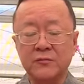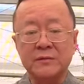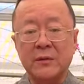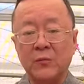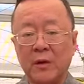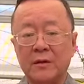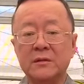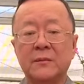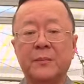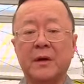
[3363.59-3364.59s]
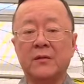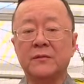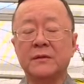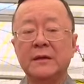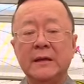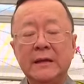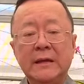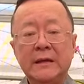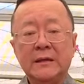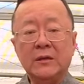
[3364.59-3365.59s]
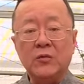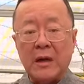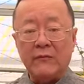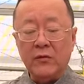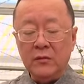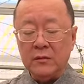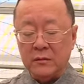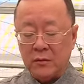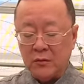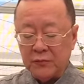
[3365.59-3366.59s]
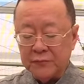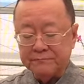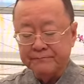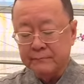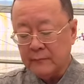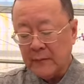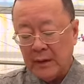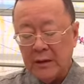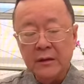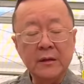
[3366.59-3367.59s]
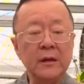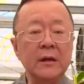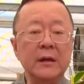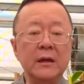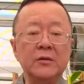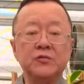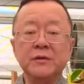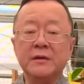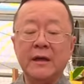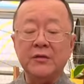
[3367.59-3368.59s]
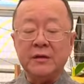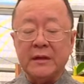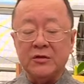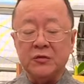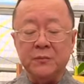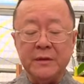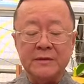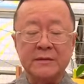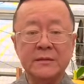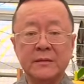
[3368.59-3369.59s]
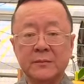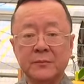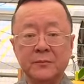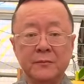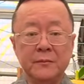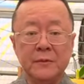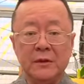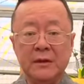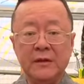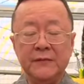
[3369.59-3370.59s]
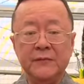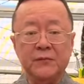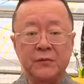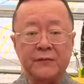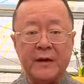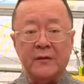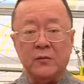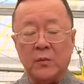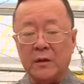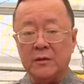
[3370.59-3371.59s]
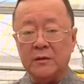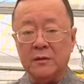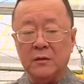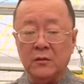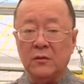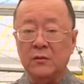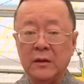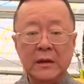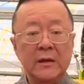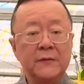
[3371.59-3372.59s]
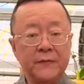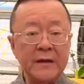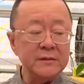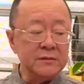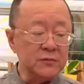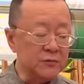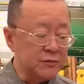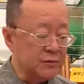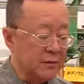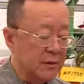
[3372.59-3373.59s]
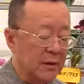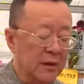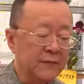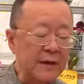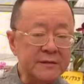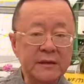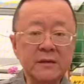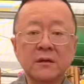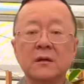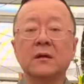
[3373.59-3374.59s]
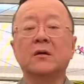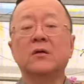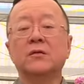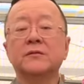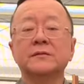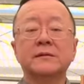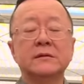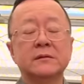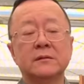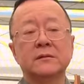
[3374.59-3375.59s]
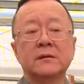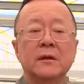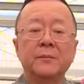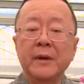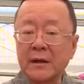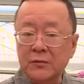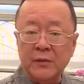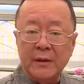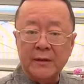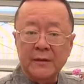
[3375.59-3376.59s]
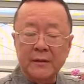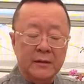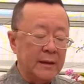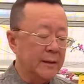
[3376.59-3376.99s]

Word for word: with some water about the gravel, or during the day you can actually mix the leaf with water or Physan solution, Physan or Megatri. All